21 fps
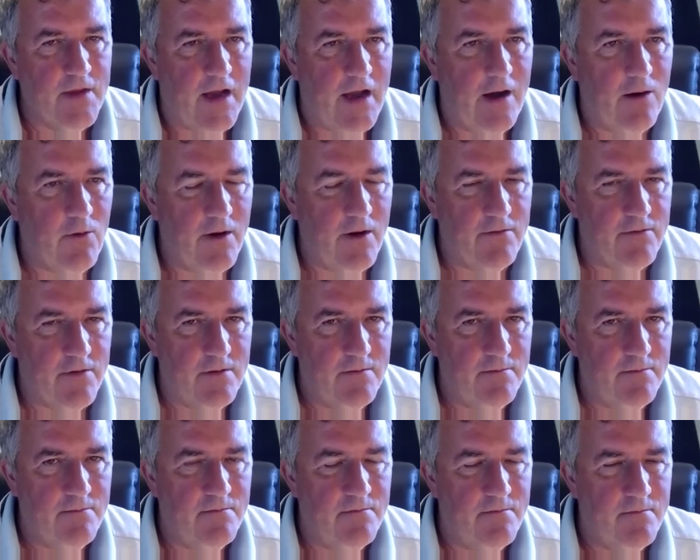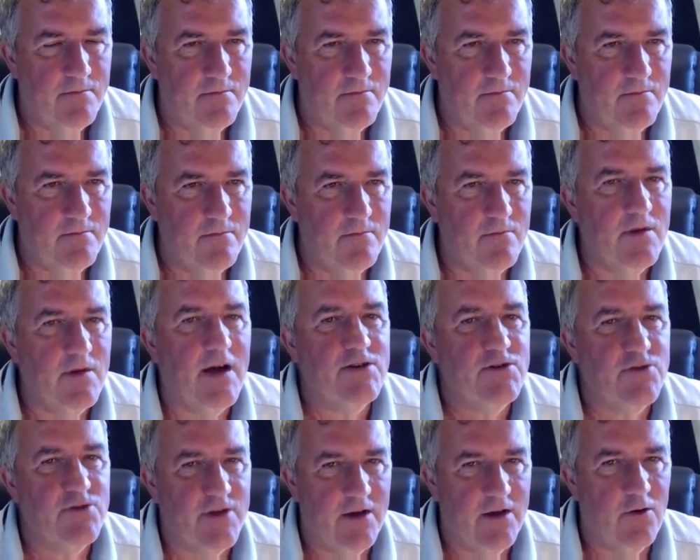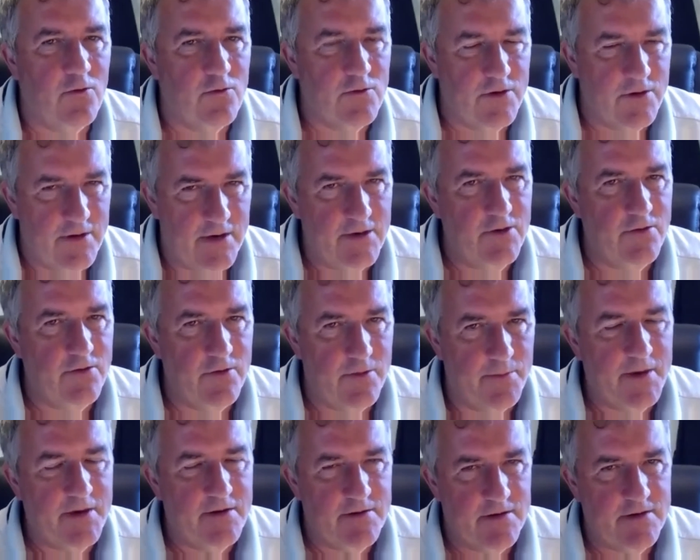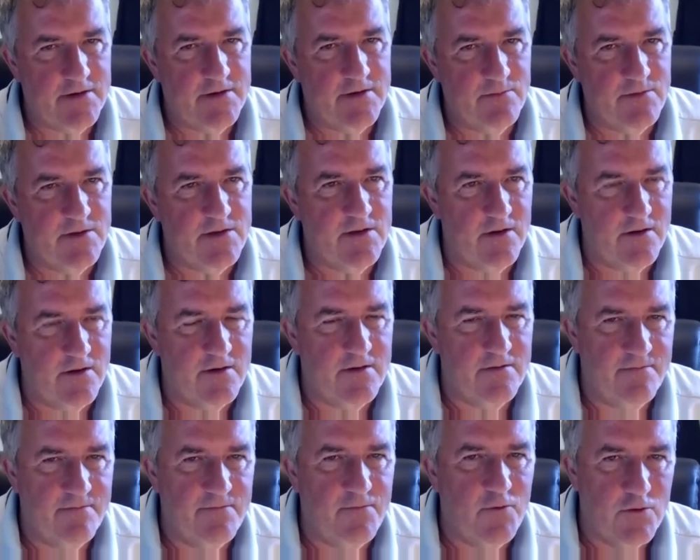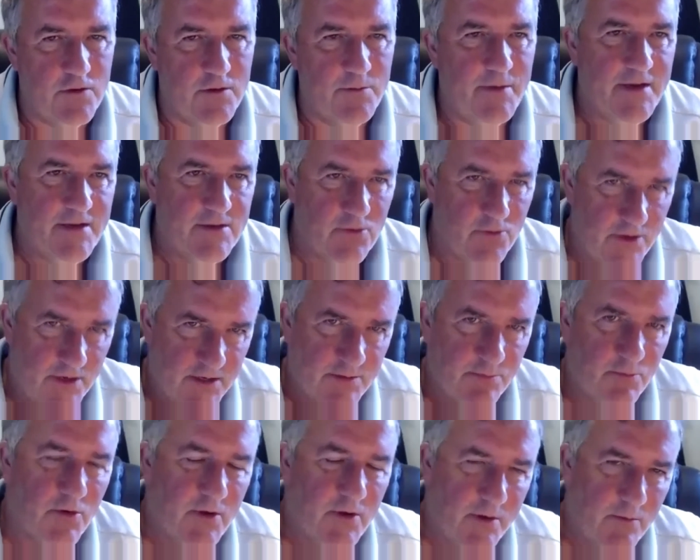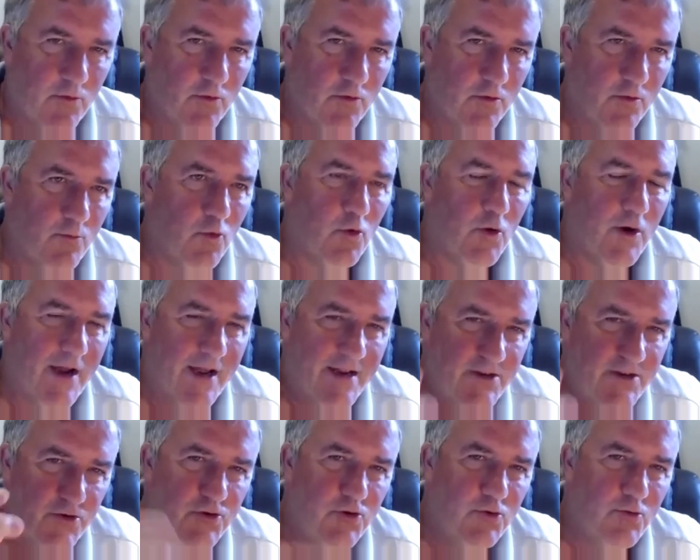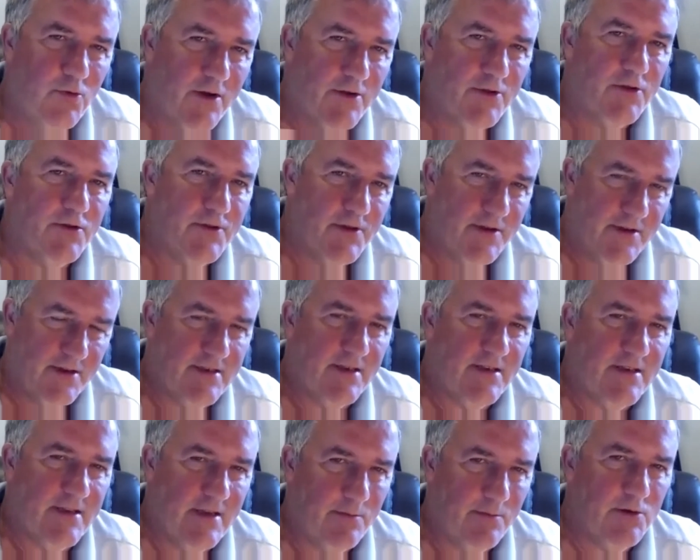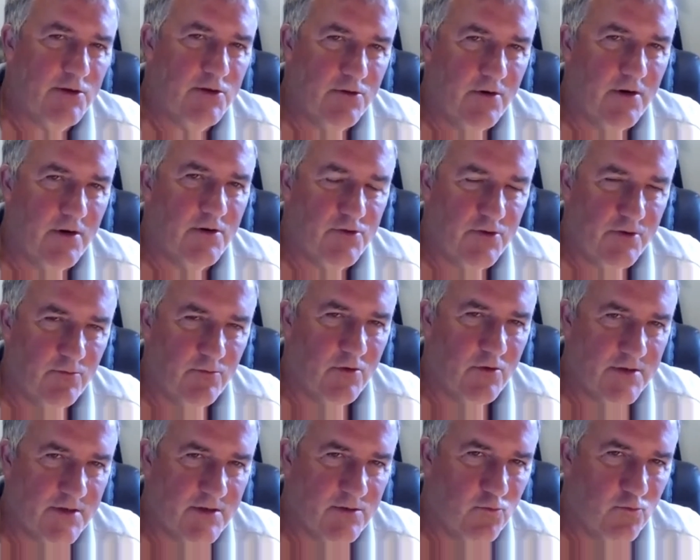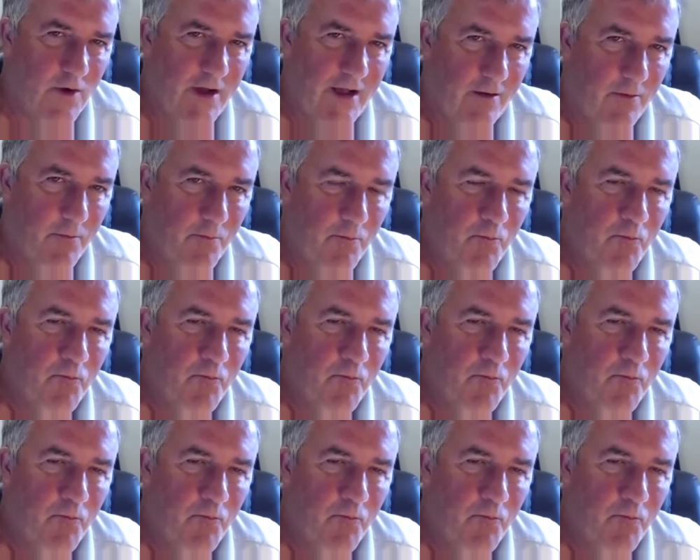However, as you get older and your repair systems start to fall to bits, or you're smoking more and more, and you do other things that damage your artery walls as well,